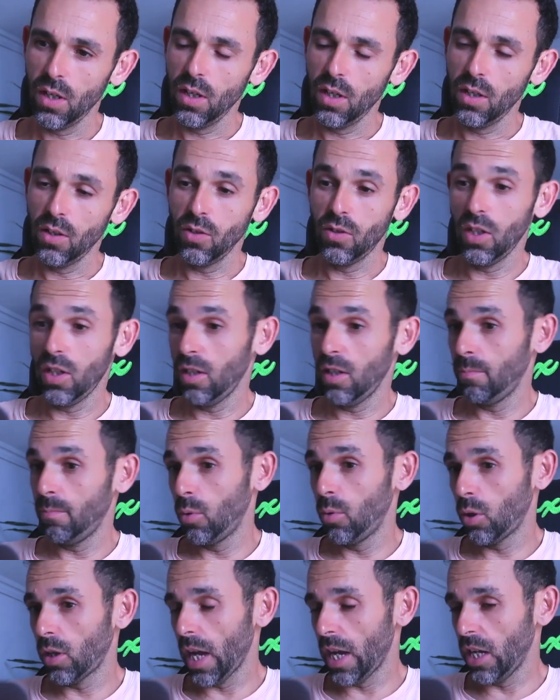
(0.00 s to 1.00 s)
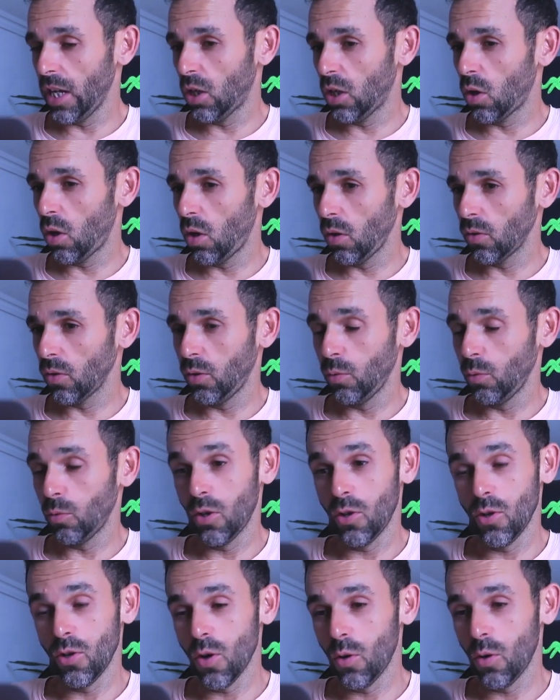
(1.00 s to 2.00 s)
Did it book any calls? You want
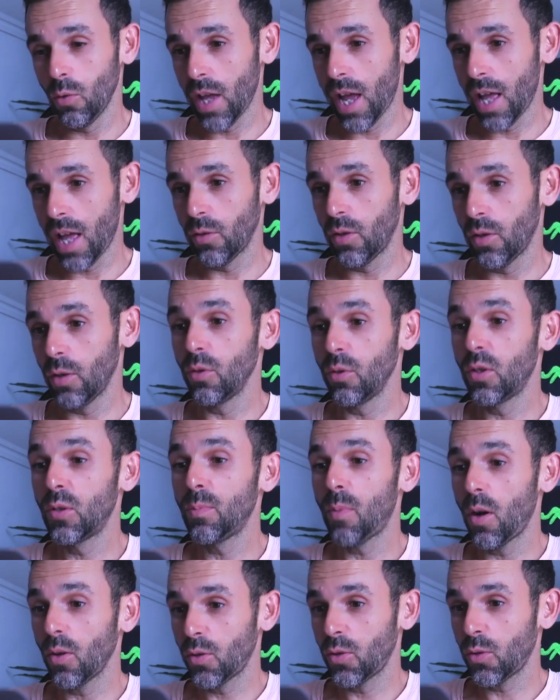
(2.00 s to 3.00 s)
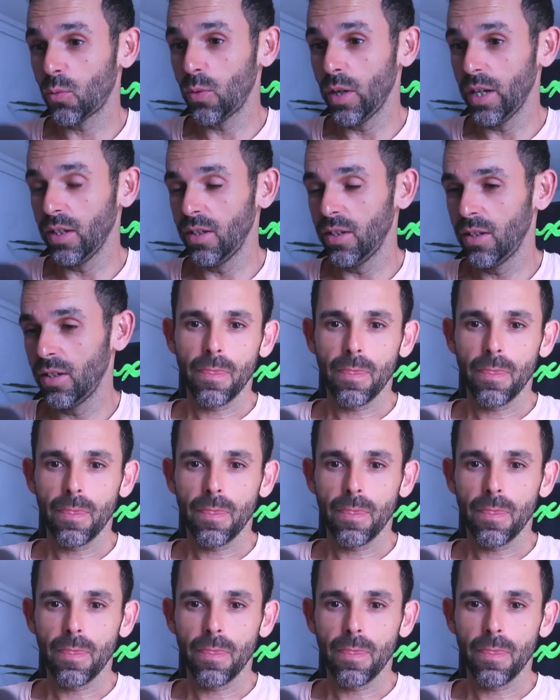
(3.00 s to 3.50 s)
to know that, the response rate.